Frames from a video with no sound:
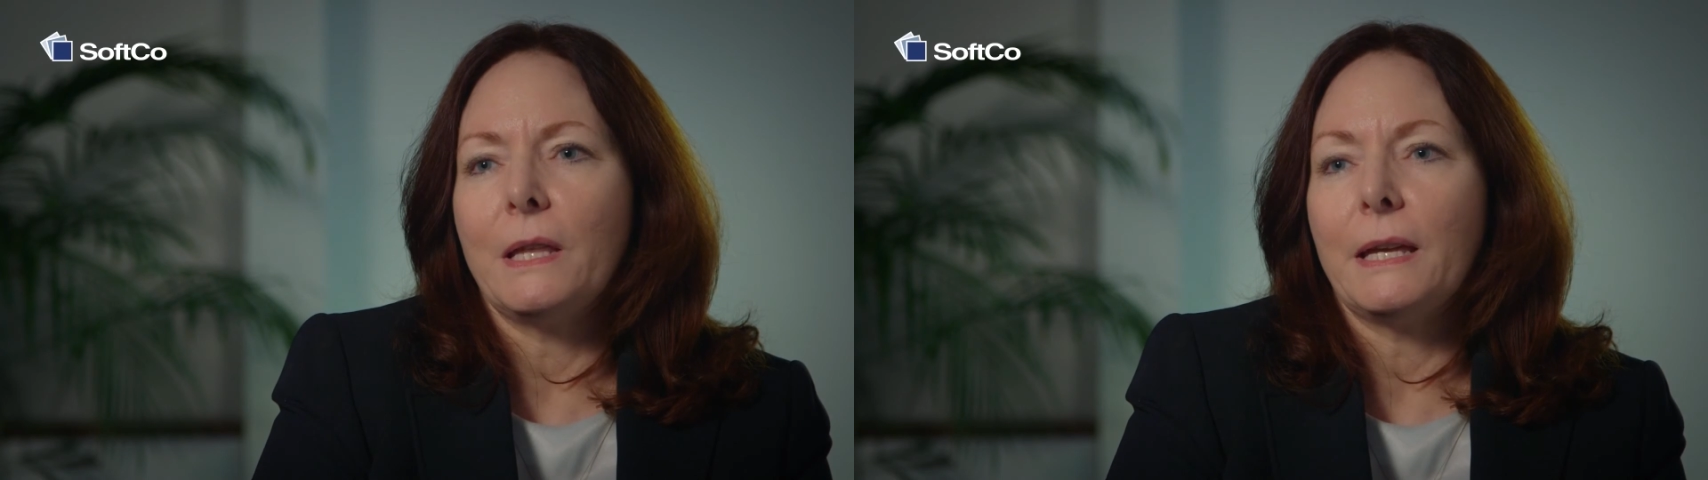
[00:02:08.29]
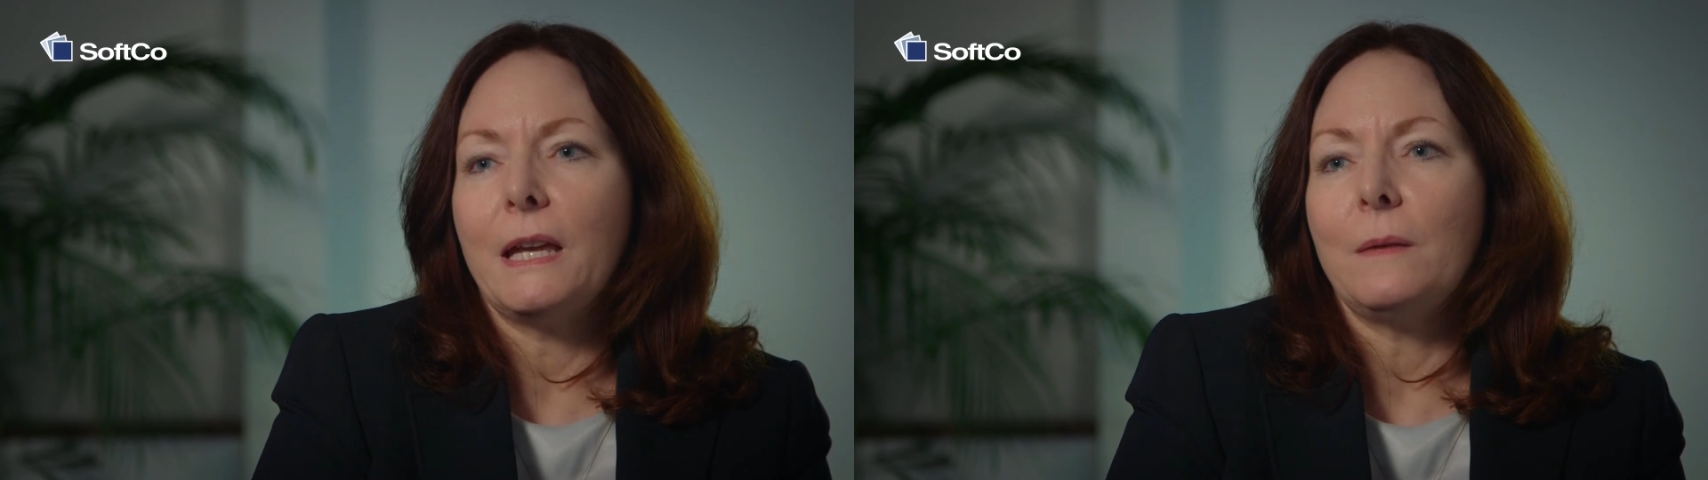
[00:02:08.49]

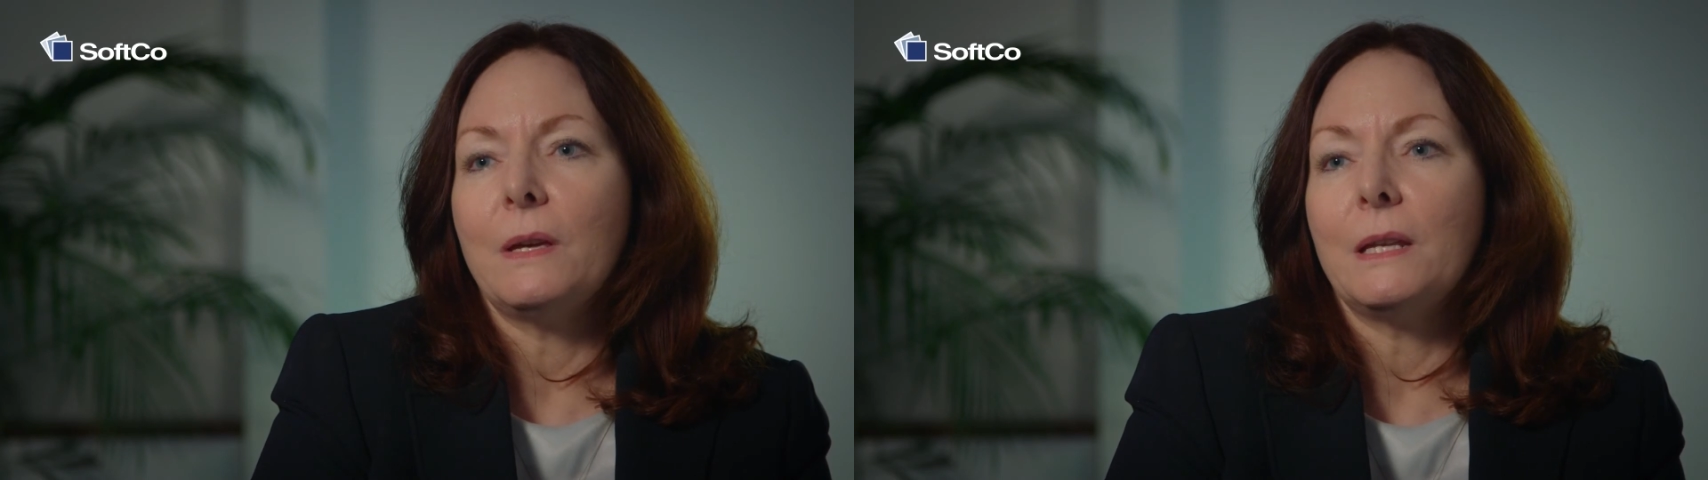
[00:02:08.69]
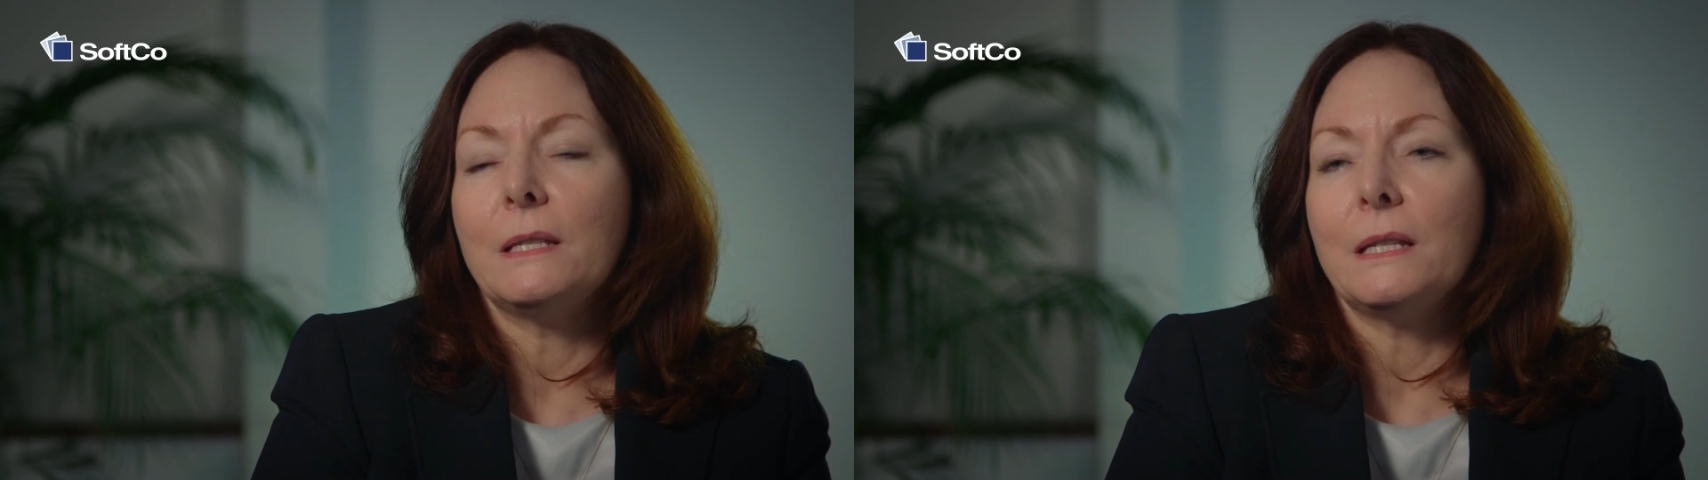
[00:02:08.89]
They came
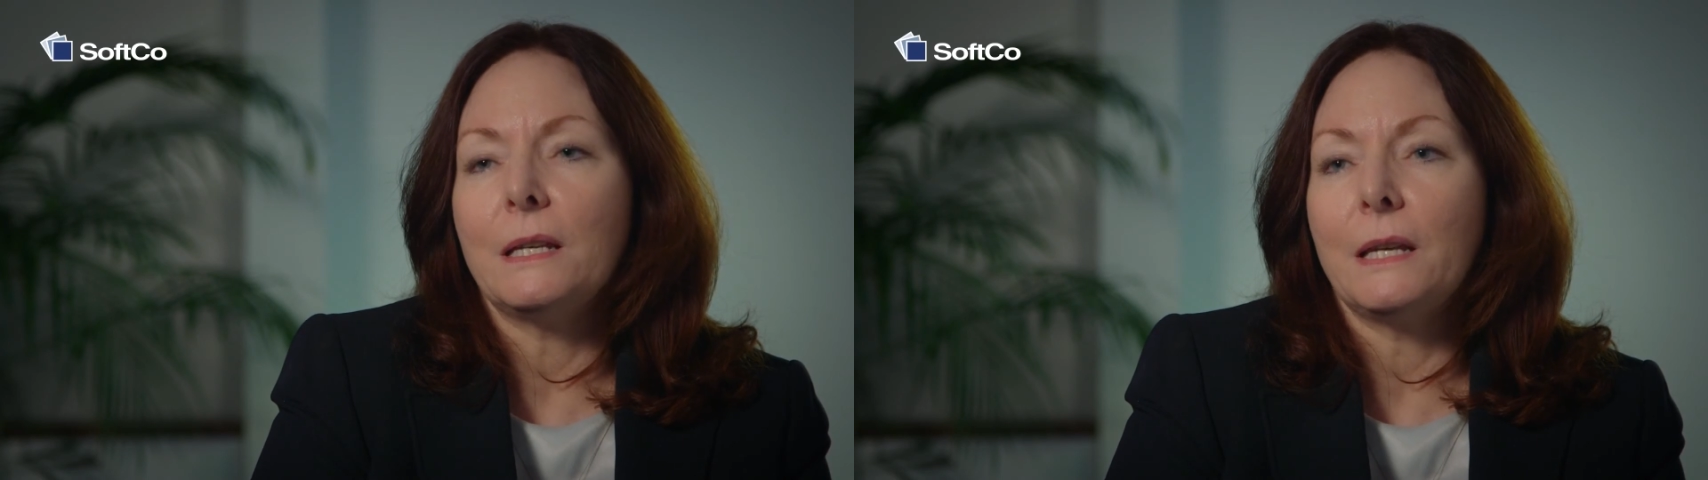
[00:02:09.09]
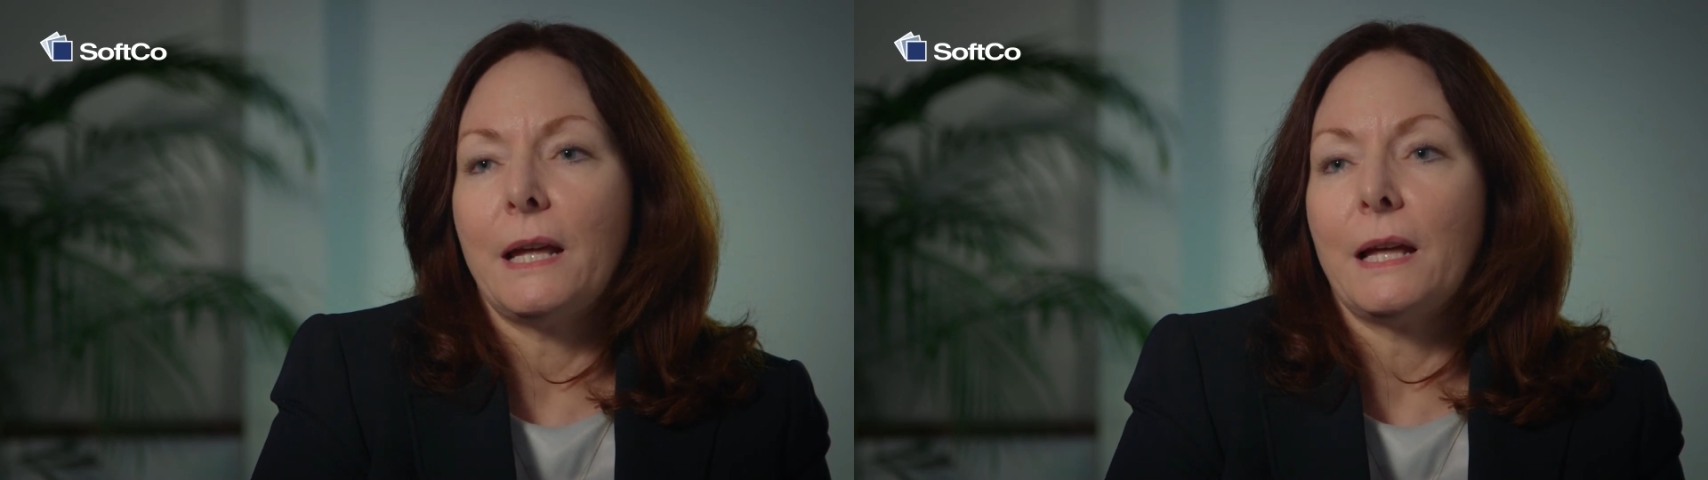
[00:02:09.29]
in and did
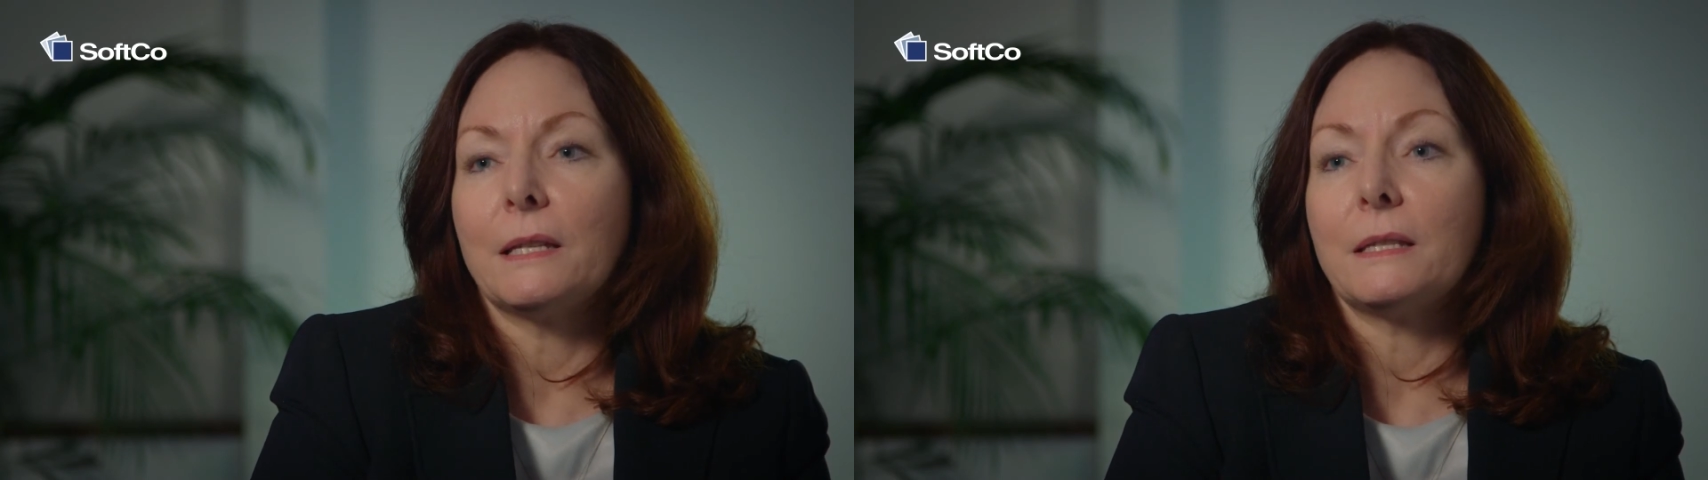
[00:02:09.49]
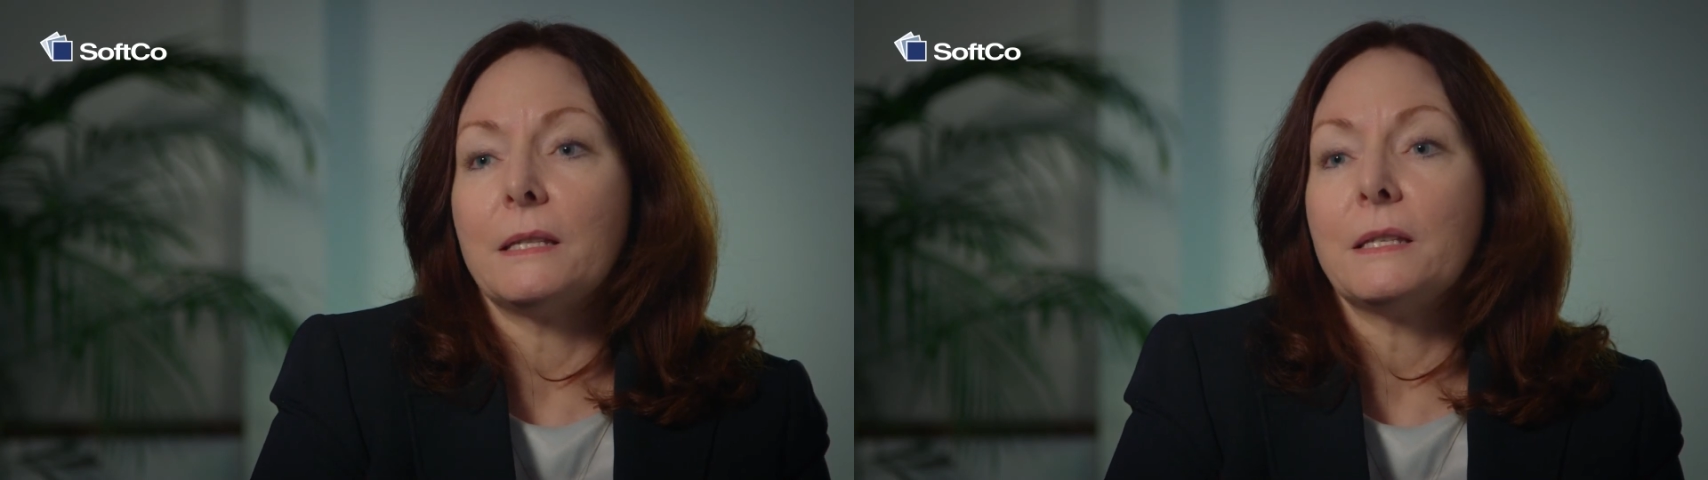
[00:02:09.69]
an
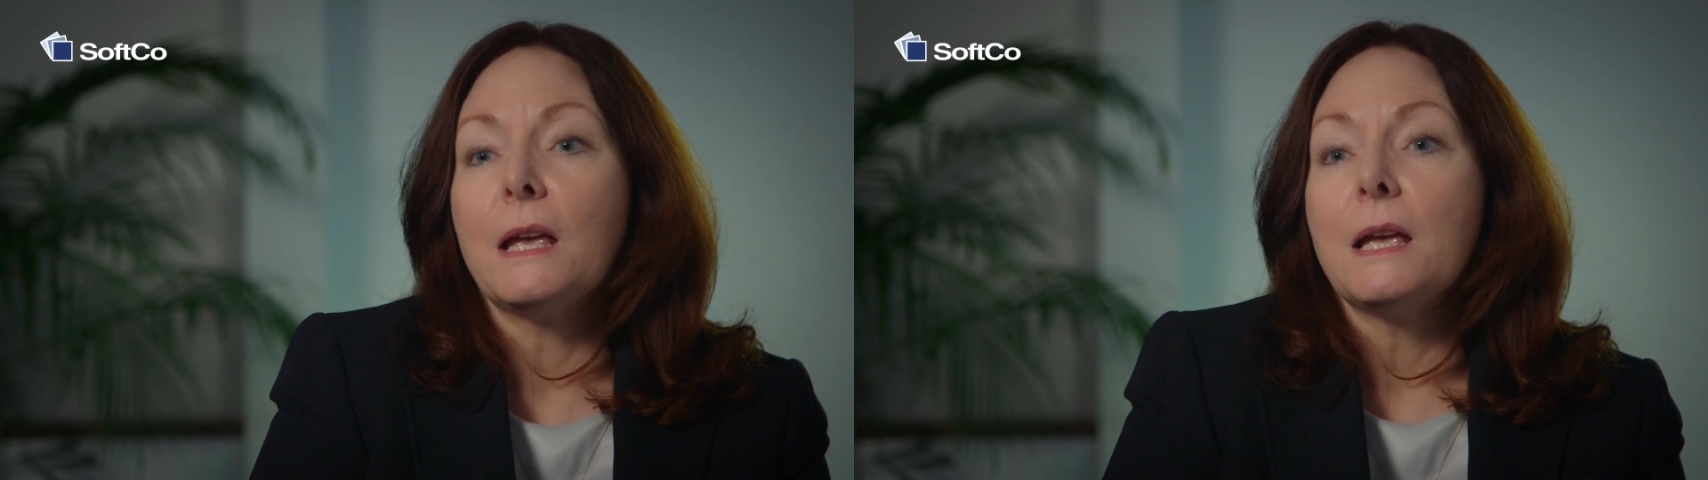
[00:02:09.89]
analysis